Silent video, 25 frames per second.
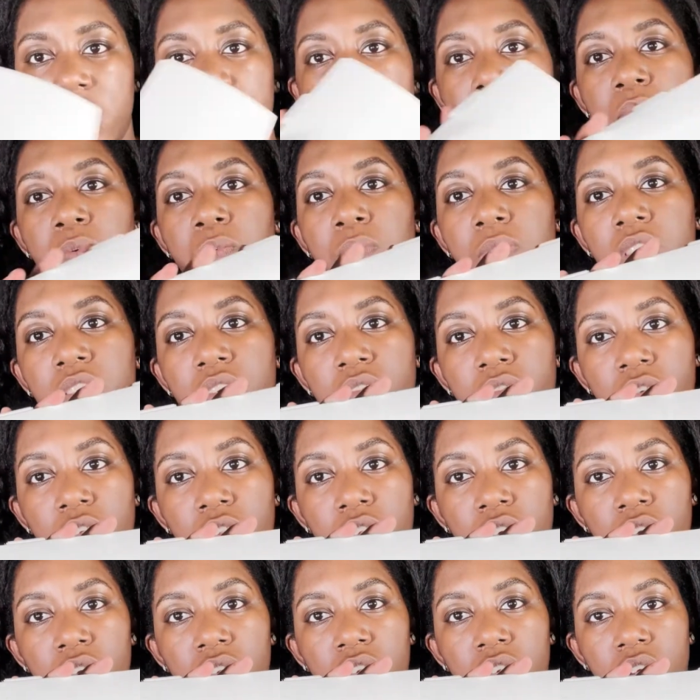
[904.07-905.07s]
then Winsor &
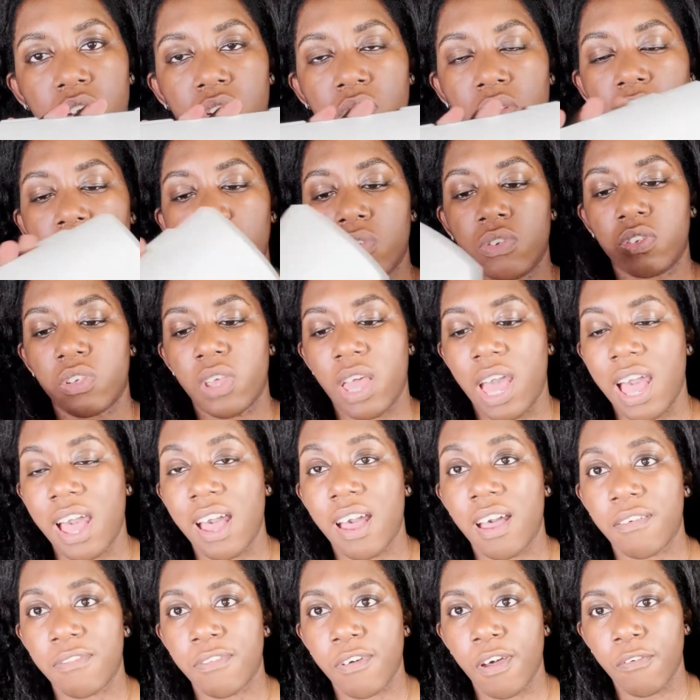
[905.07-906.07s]
Newton also
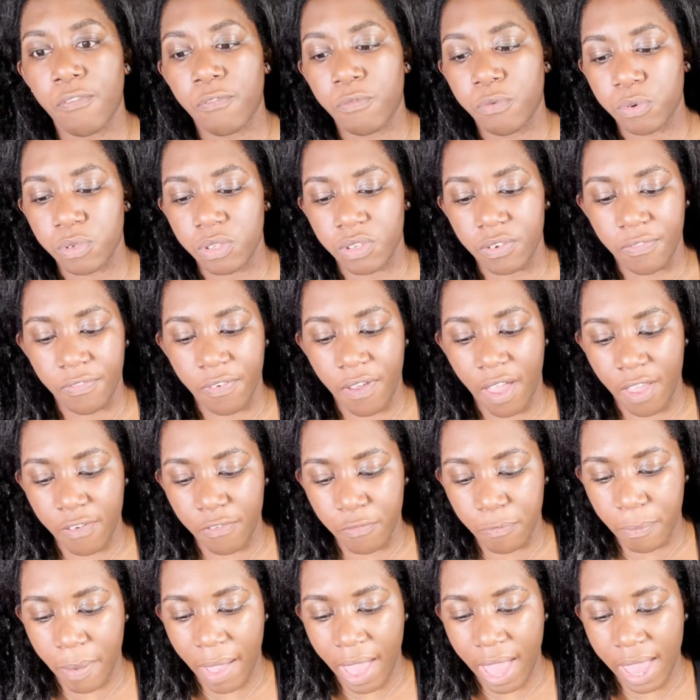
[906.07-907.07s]
have a
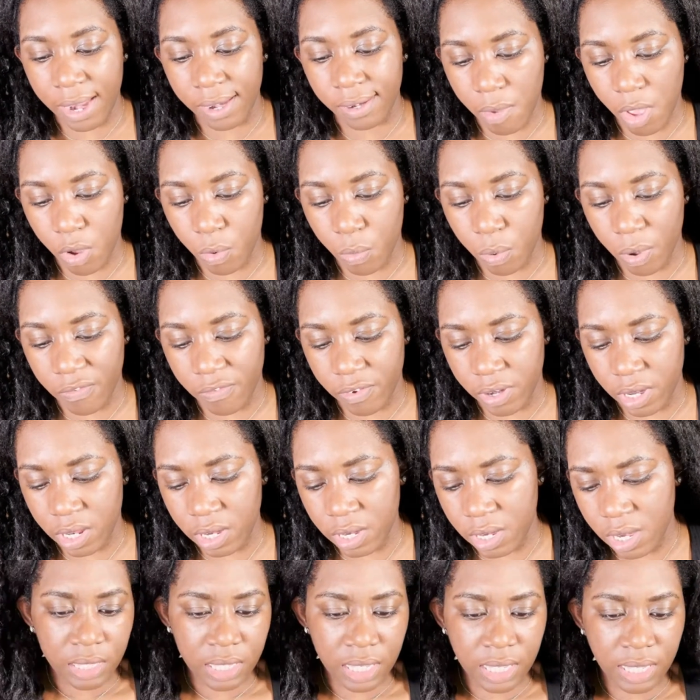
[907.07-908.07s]
45 pan
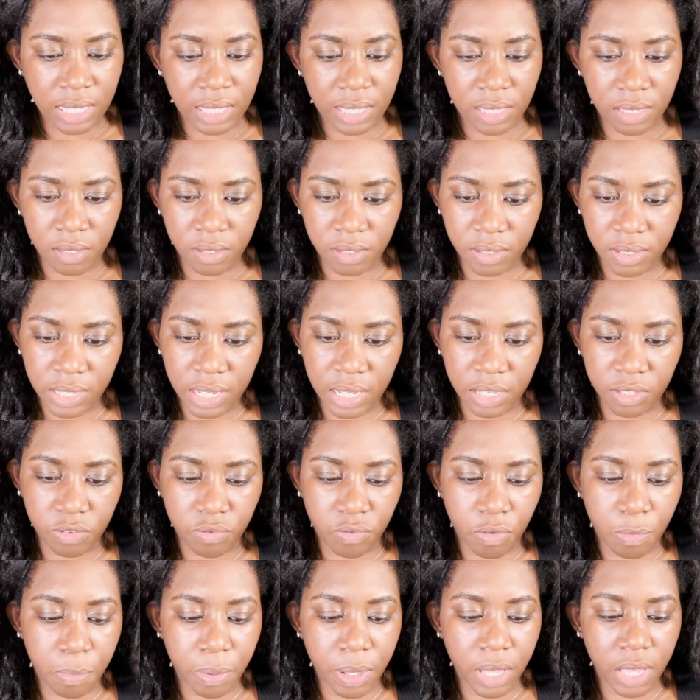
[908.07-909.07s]
equivalent. There's 6
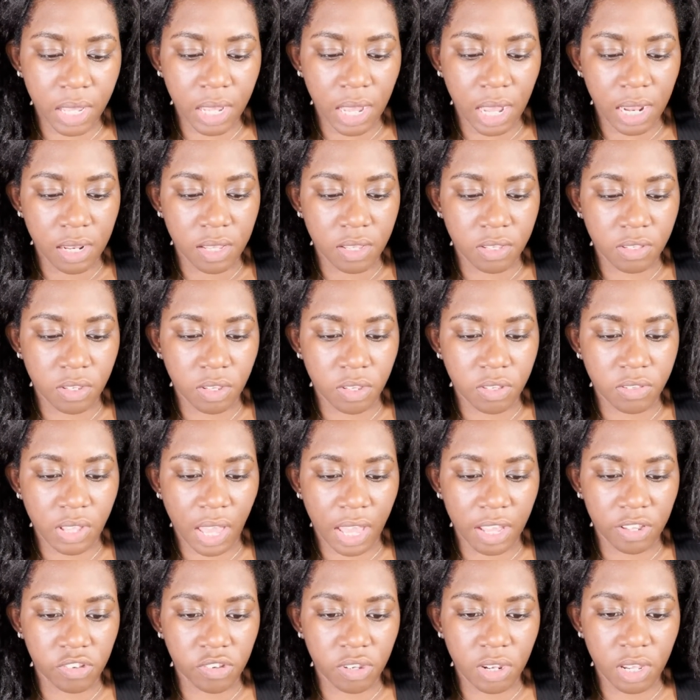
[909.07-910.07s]
repeat colours, so it's
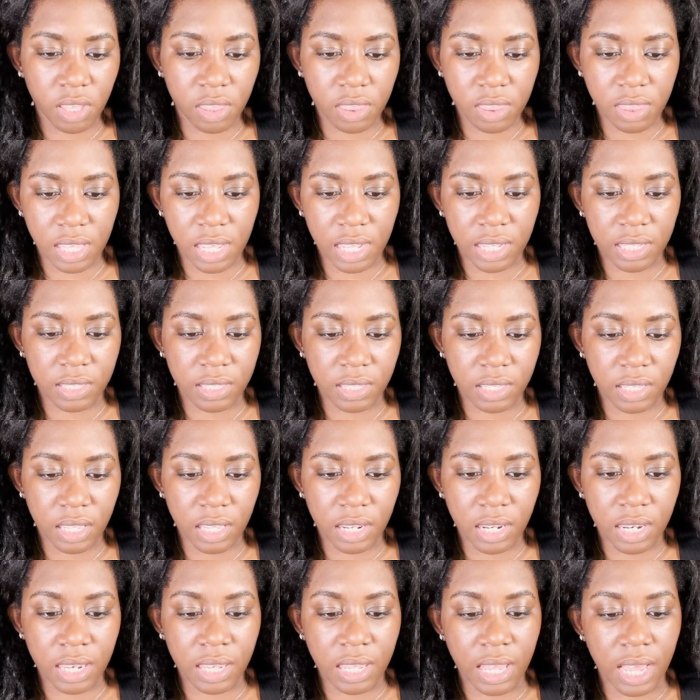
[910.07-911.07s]
actually
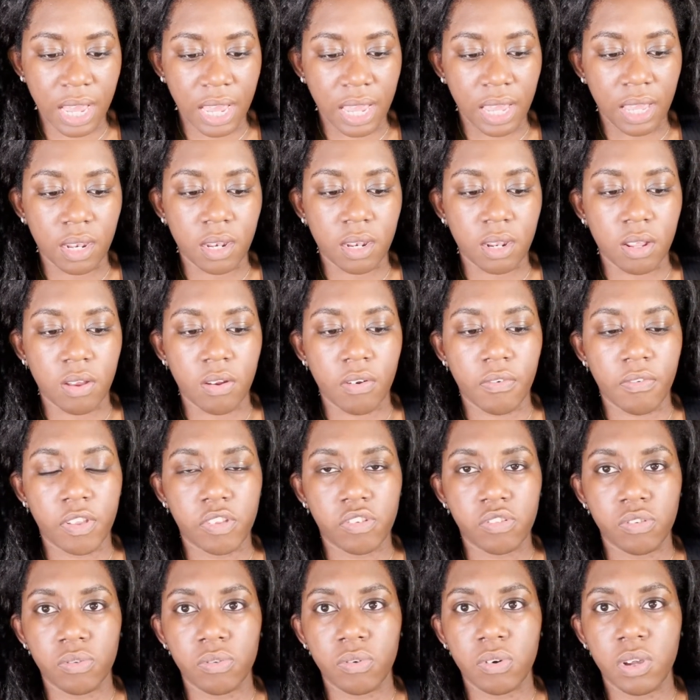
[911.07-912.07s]
39
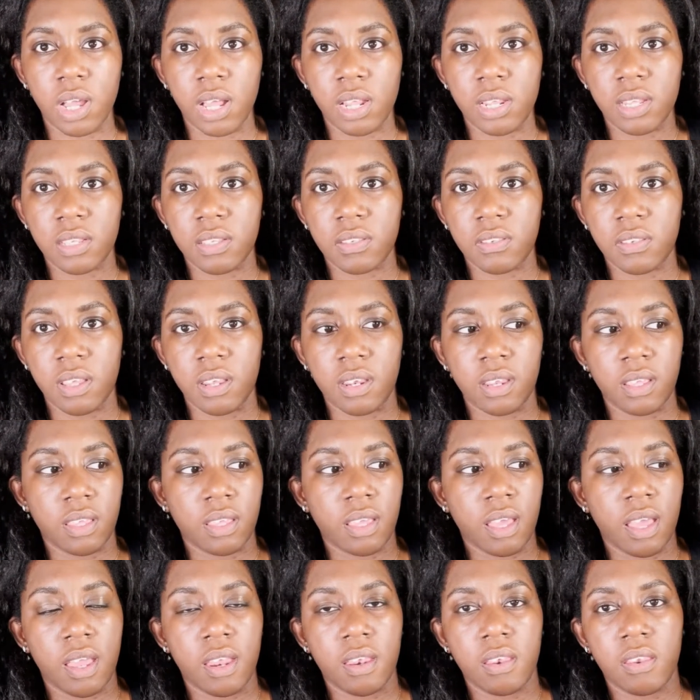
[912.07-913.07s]
original colours. And
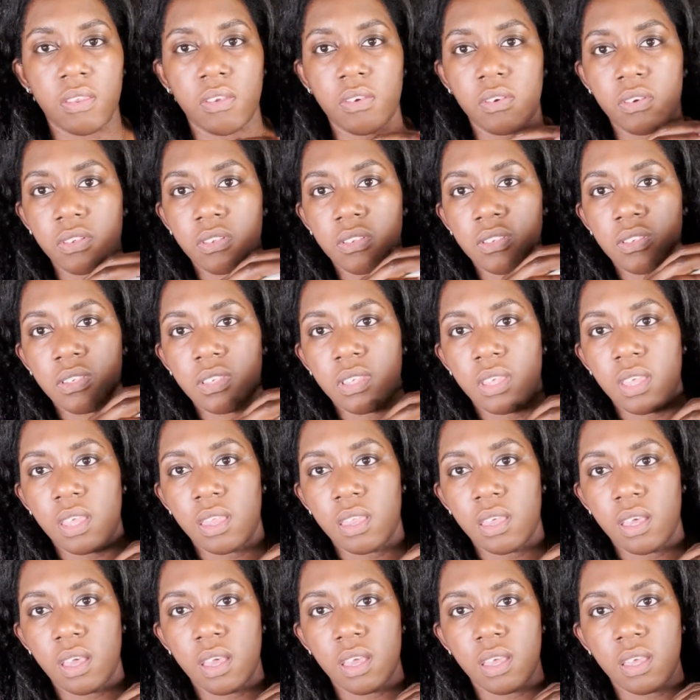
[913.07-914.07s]
again, you can see
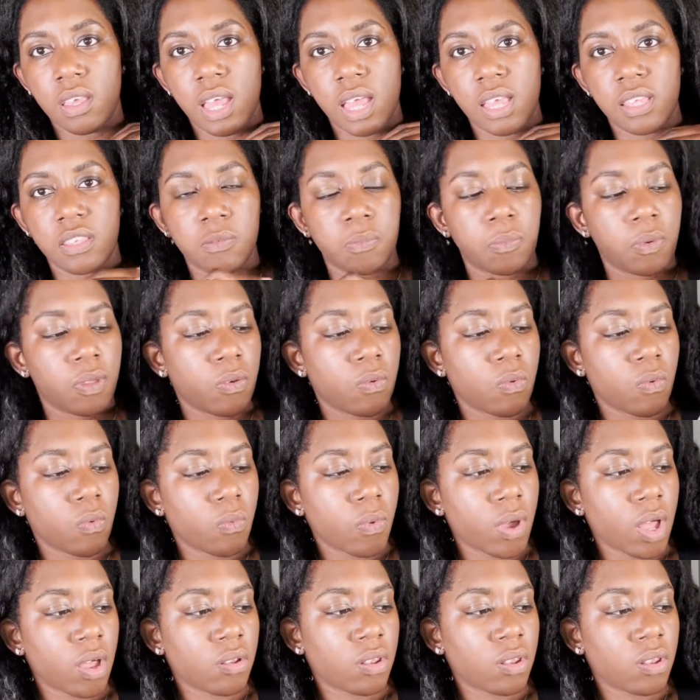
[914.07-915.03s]
it has been well